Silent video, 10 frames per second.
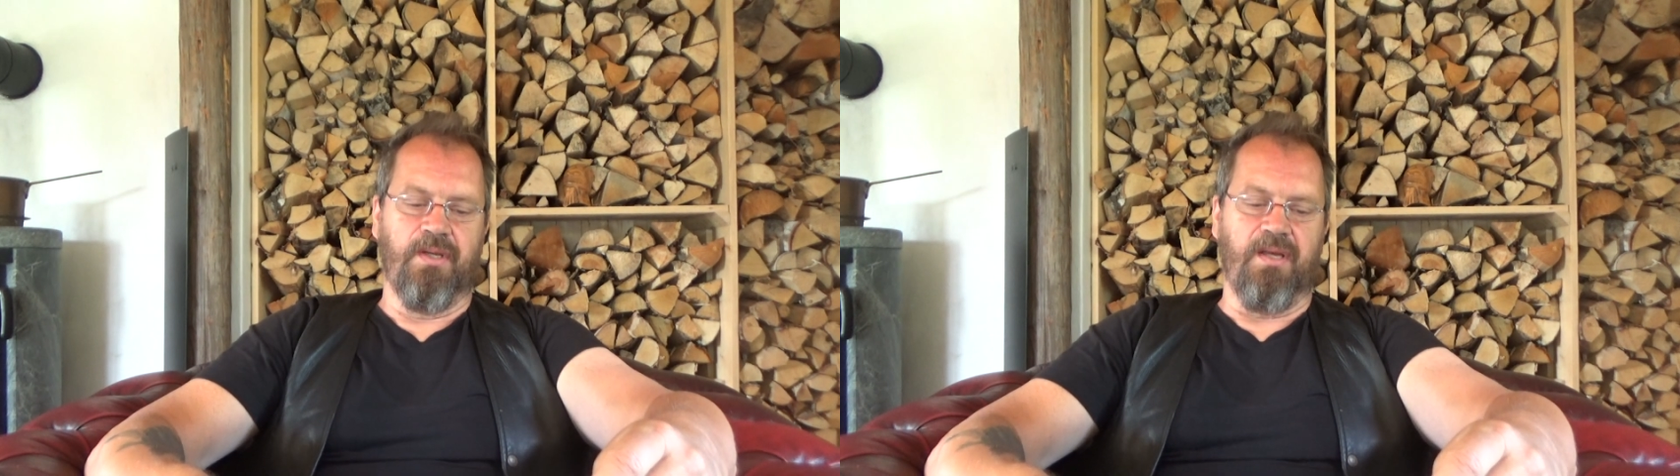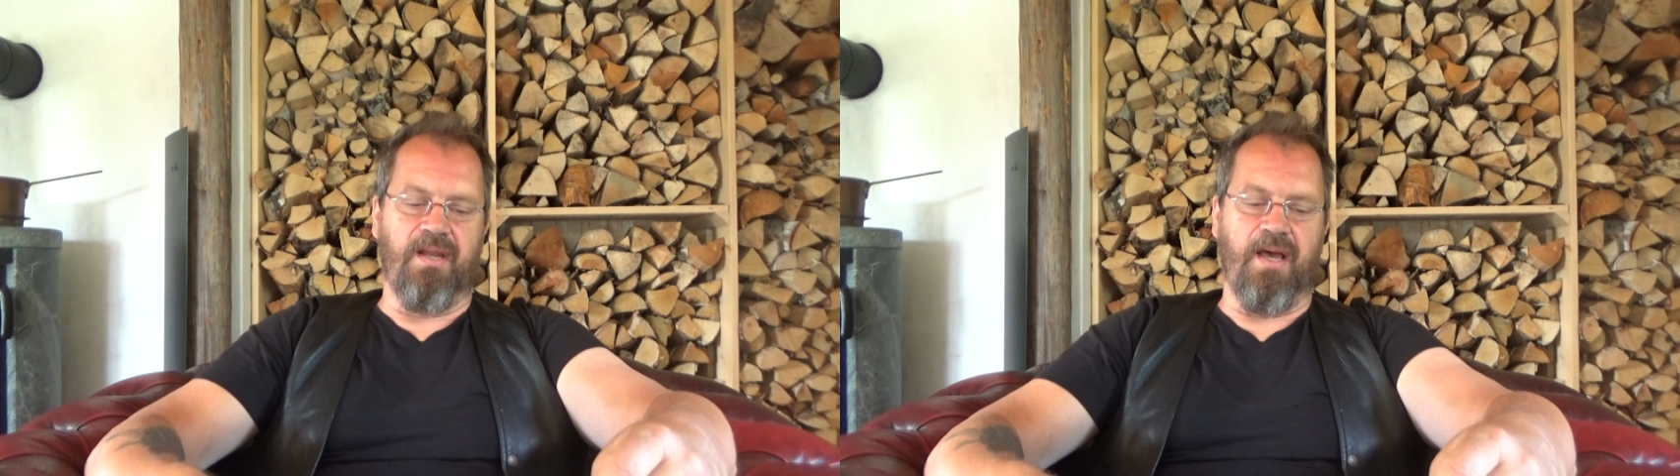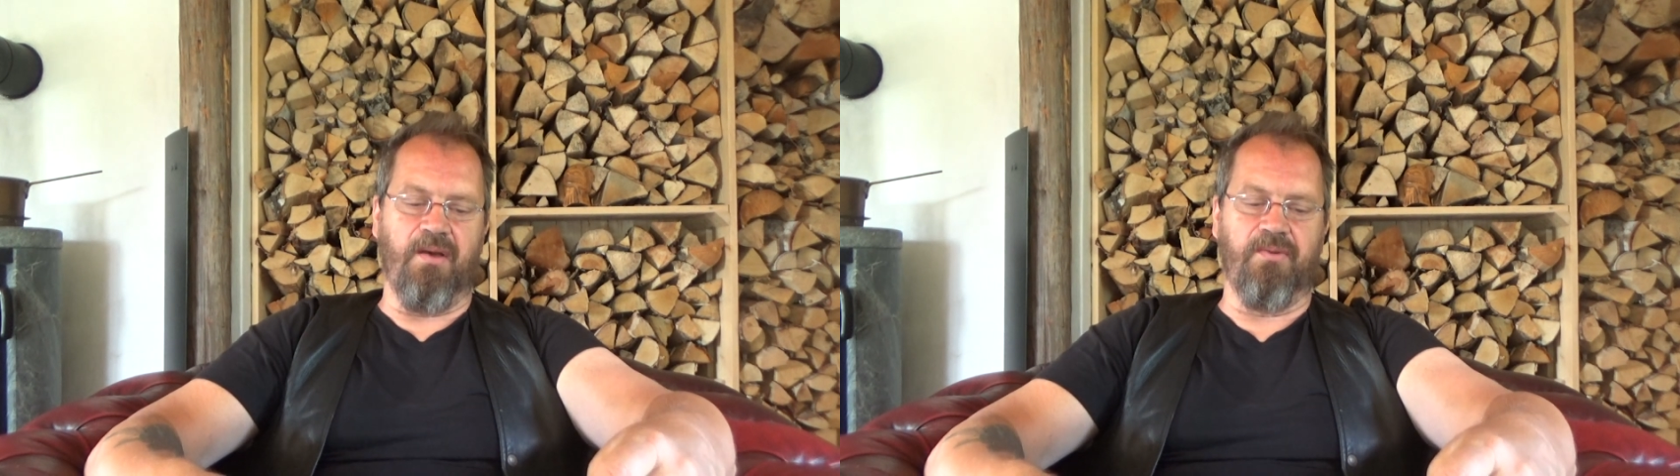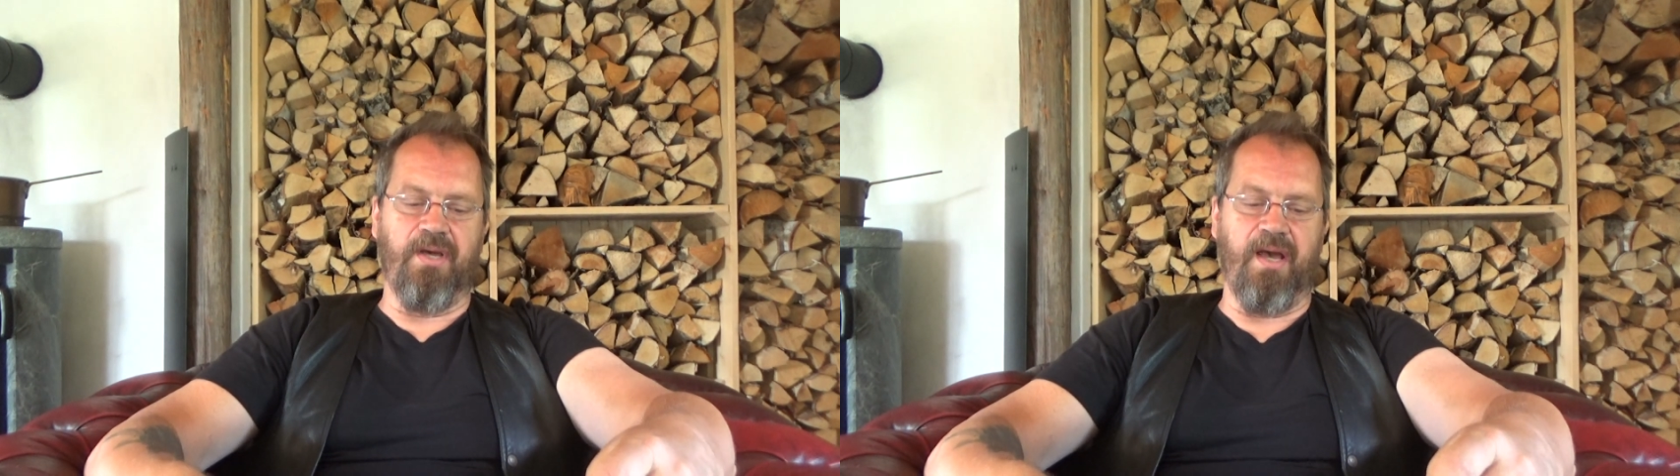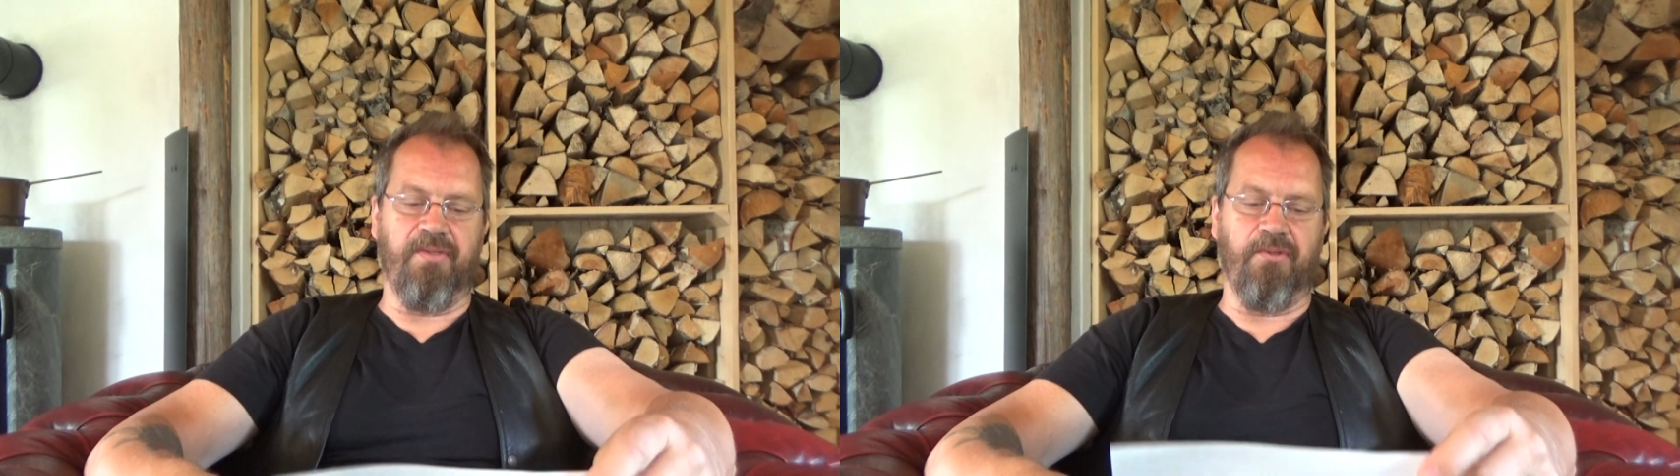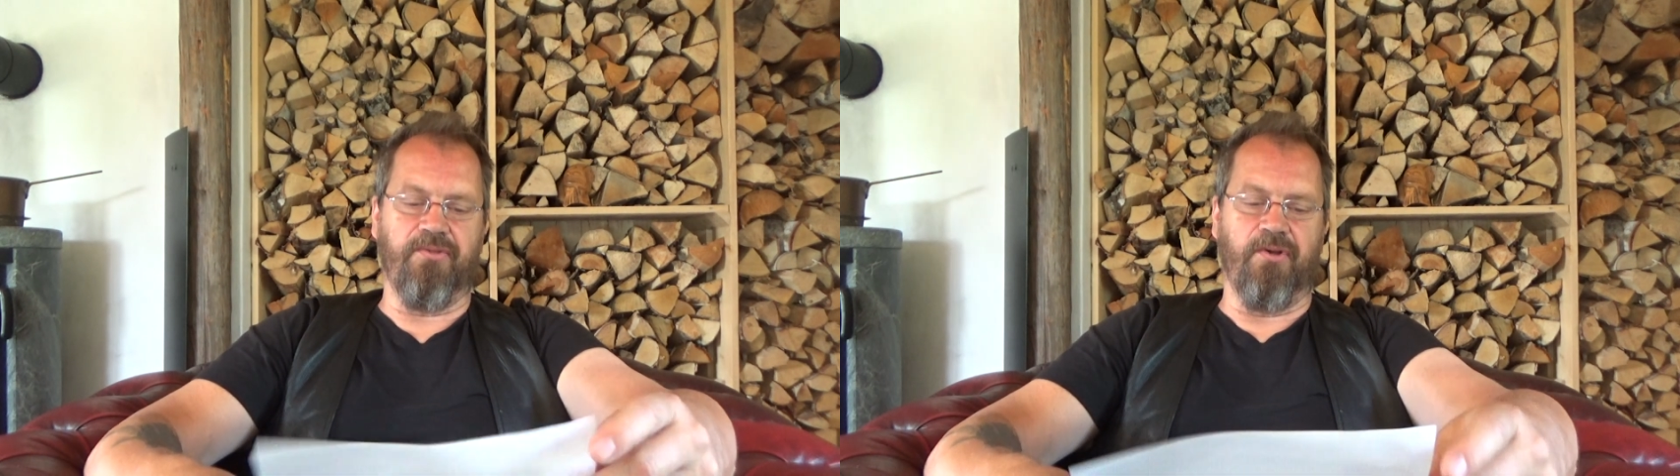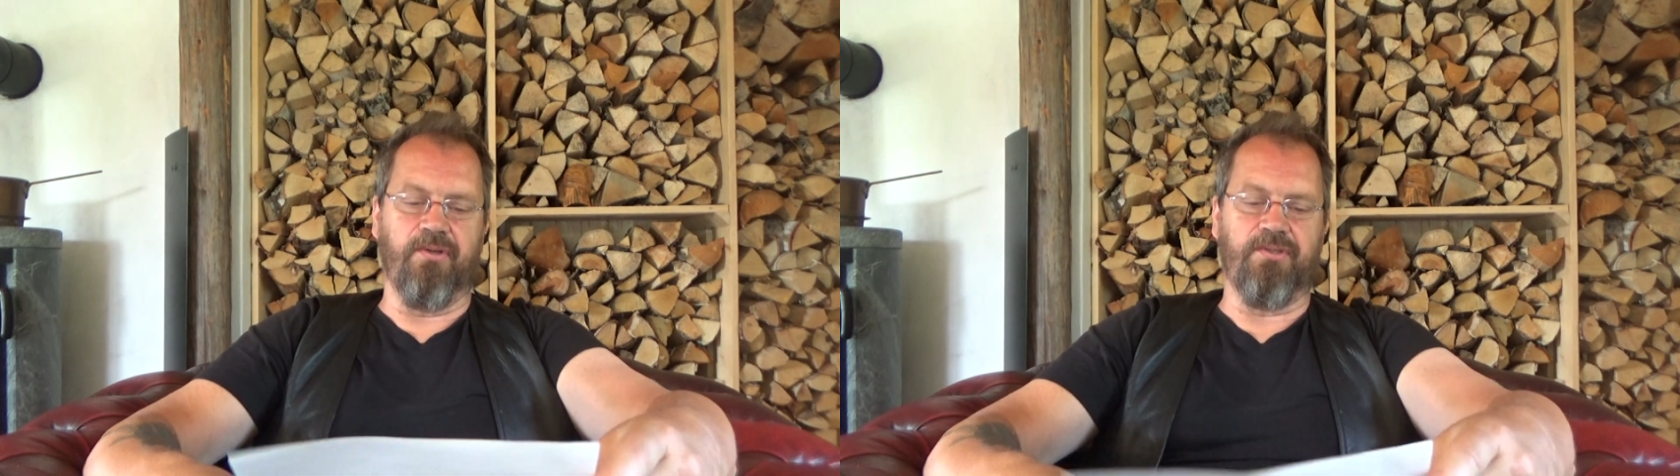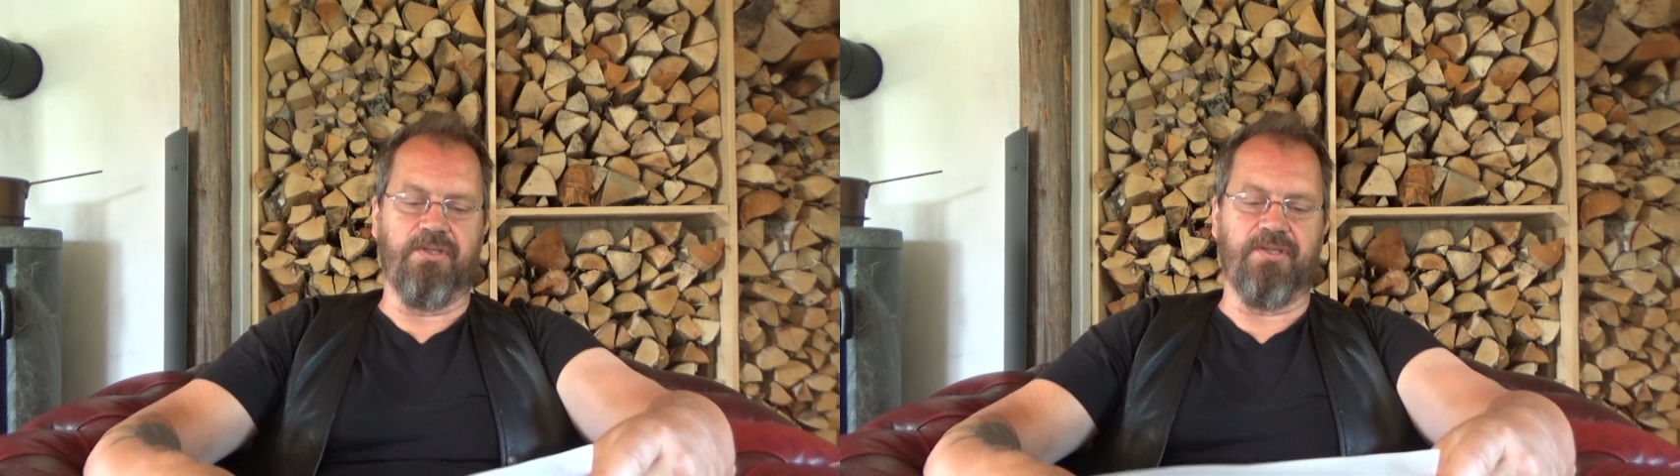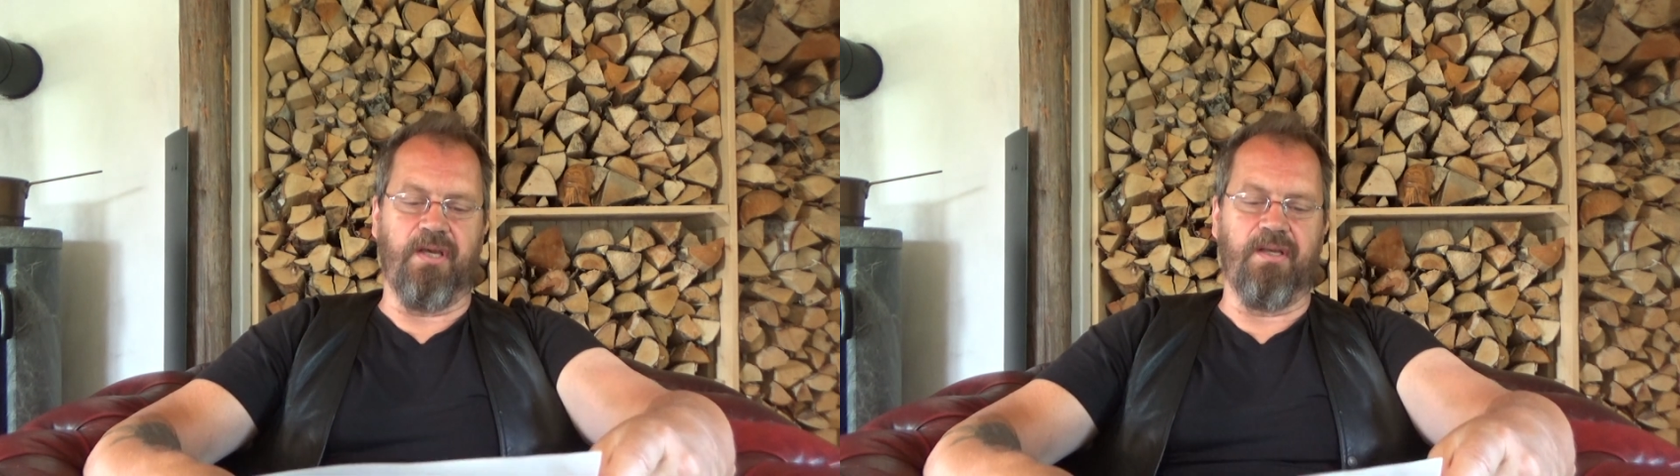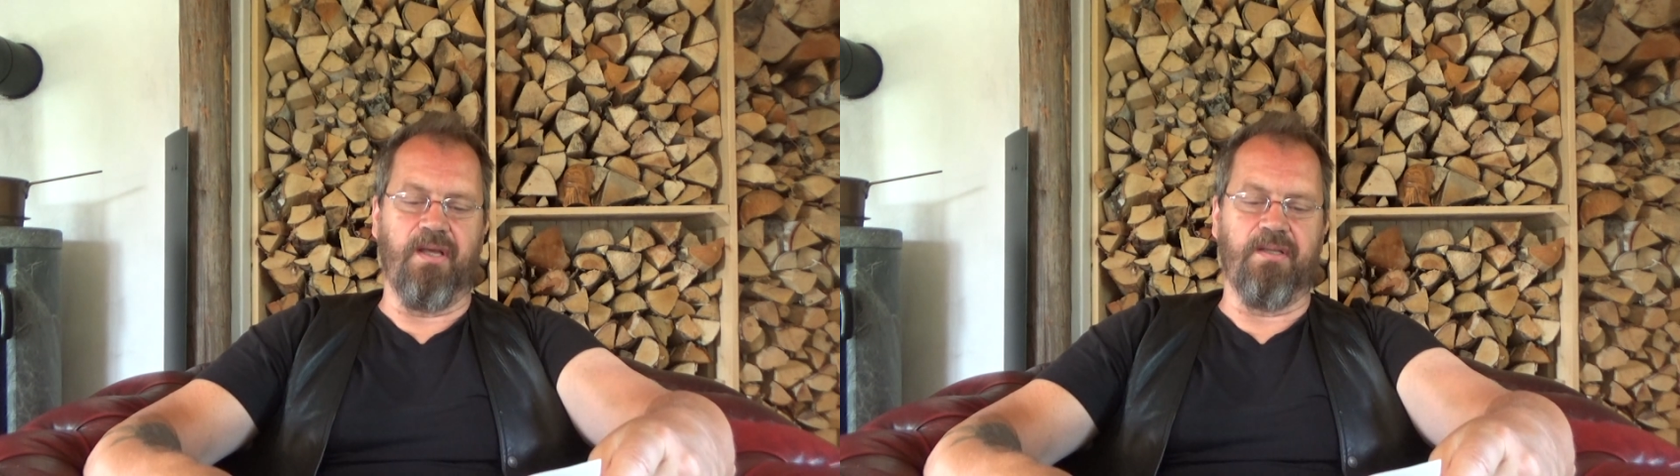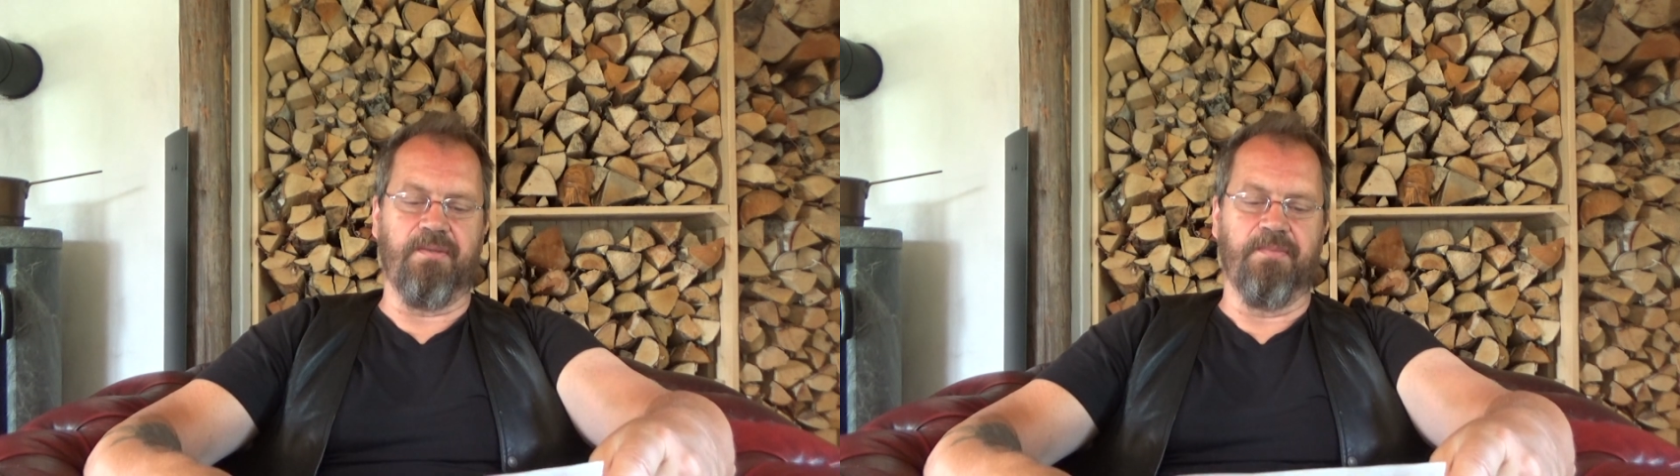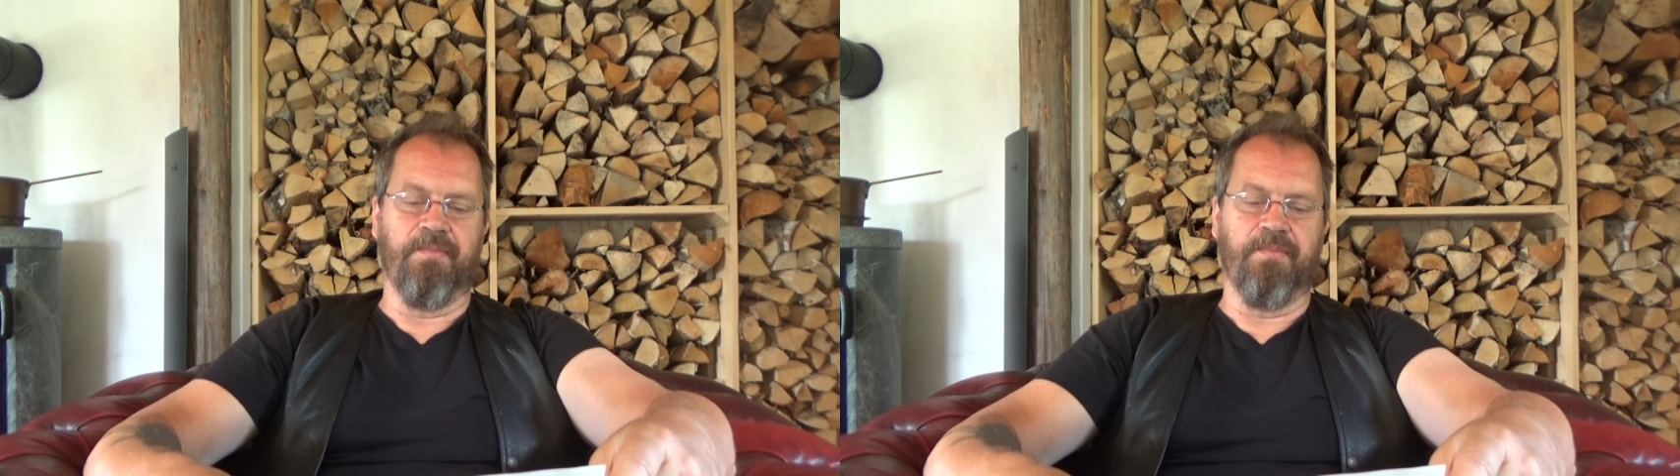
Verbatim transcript: And now the health authorities say that